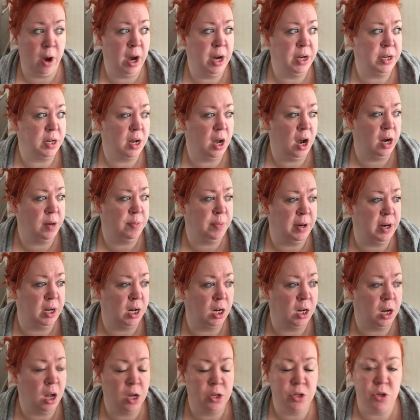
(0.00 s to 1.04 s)
I'd been a
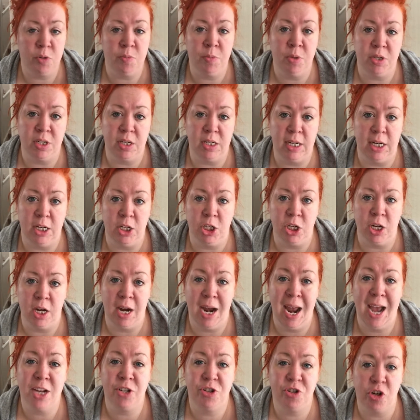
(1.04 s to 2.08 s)
classroom music teacher,
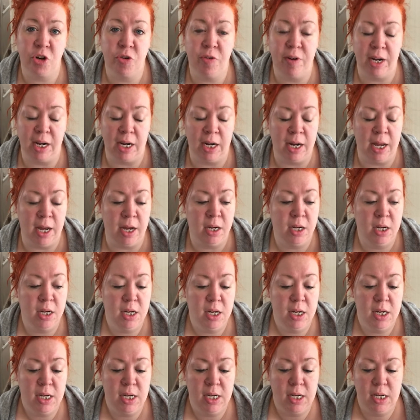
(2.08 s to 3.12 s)
extracurricular.
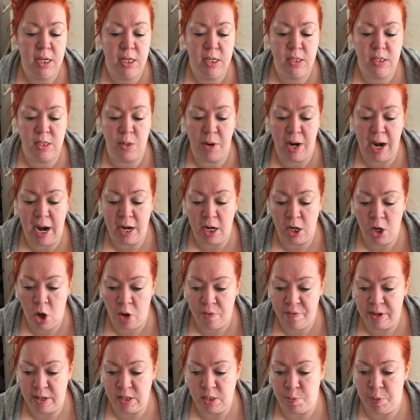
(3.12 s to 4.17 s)
So I had a lot
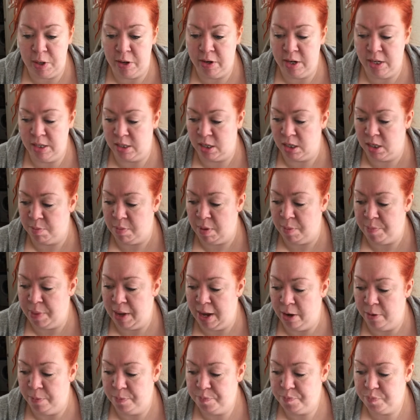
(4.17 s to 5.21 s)
of experience under my
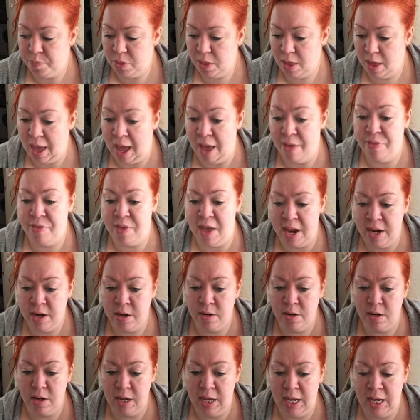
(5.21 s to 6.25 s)
belt. And
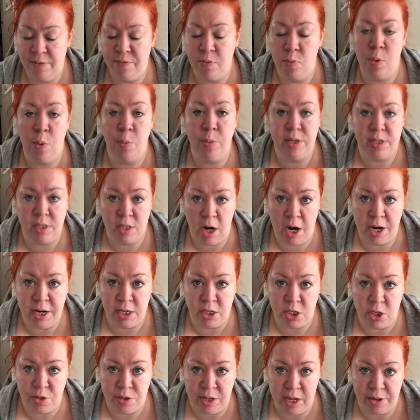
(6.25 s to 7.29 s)
then even when we started
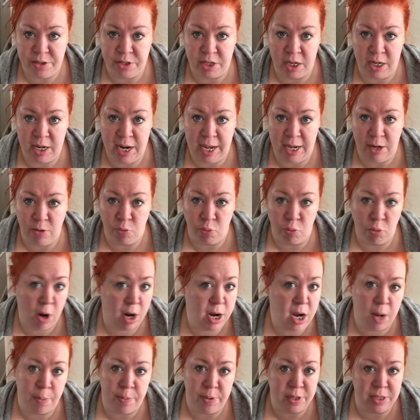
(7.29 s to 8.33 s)
in 2008,
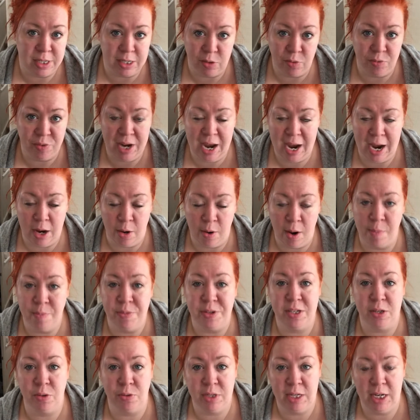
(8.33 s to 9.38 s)
right up until now, I'm
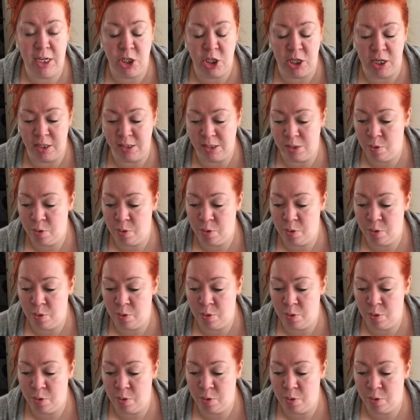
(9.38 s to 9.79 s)
still teaching.